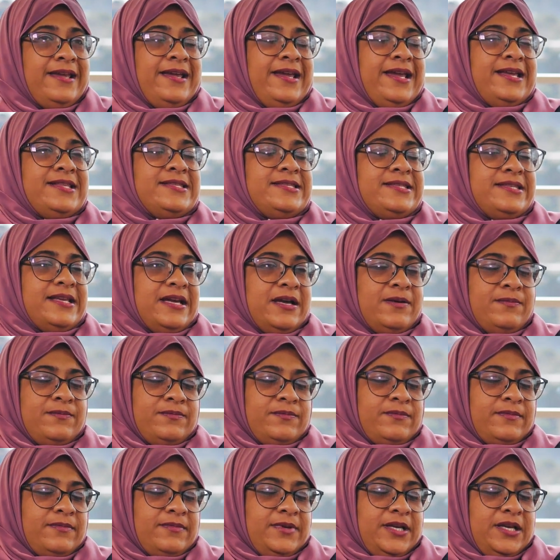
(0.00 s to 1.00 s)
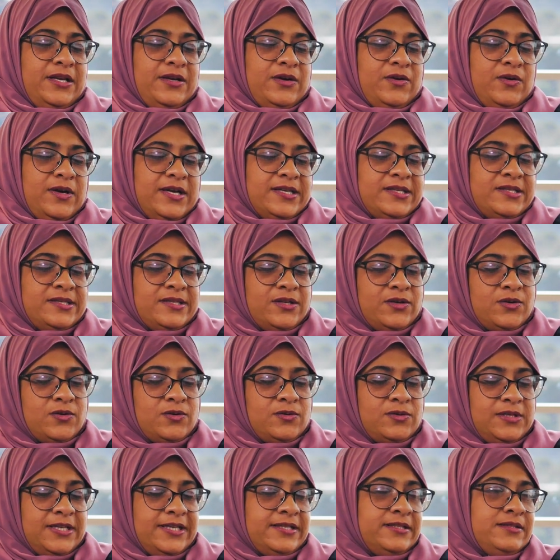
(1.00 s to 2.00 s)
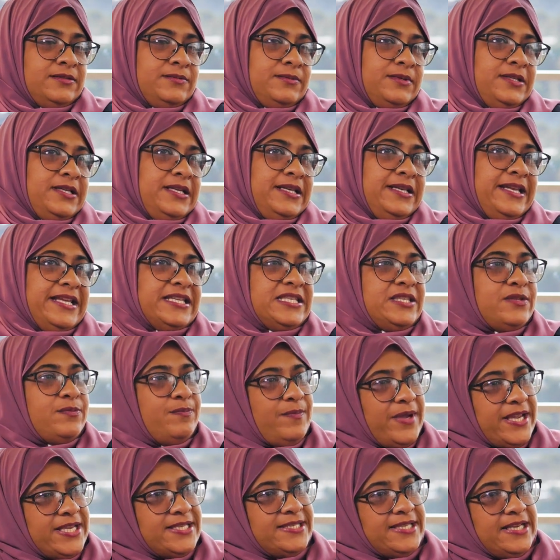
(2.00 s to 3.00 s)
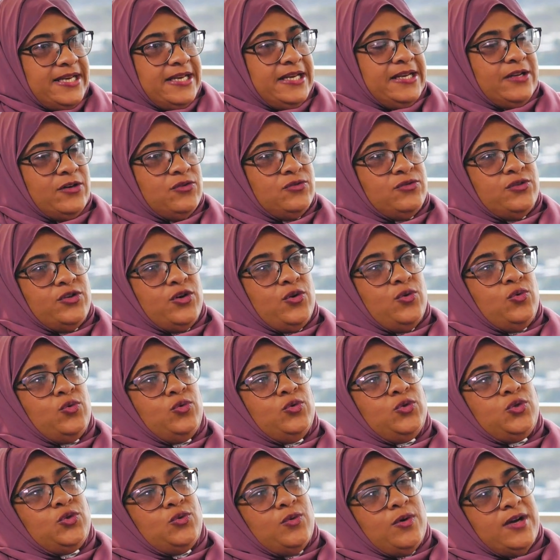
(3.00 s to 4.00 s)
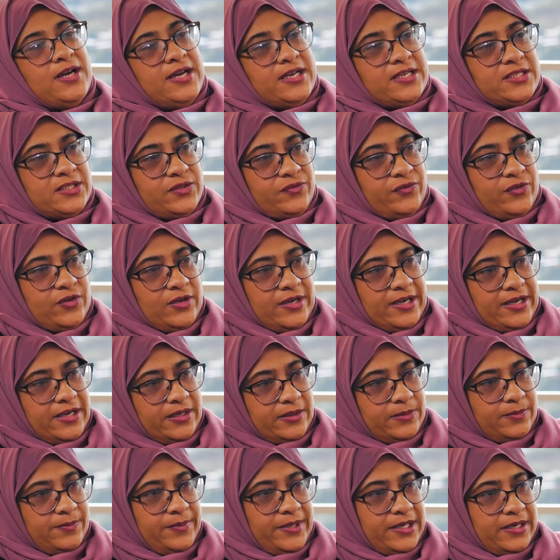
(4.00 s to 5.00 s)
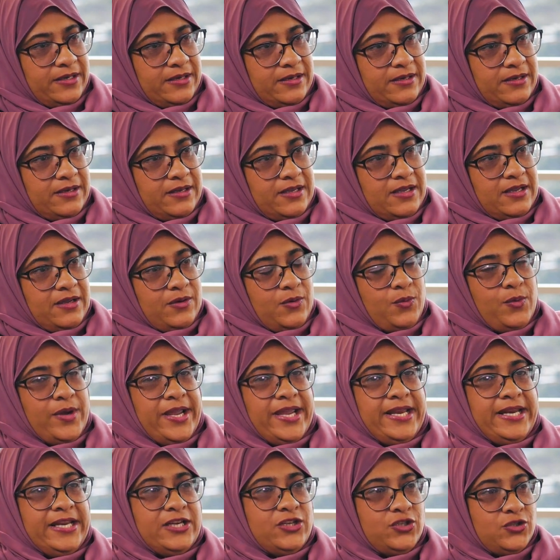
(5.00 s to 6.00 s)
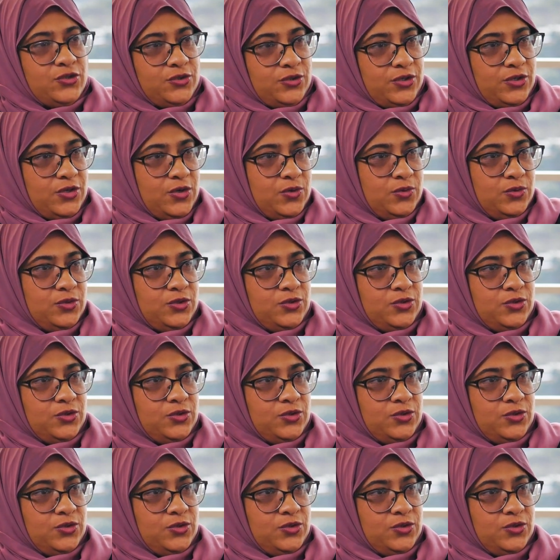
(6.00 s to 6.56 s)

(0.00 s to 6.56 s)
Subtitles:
and some, you know, are so little in this space that they don't know who to ask for help and where they should go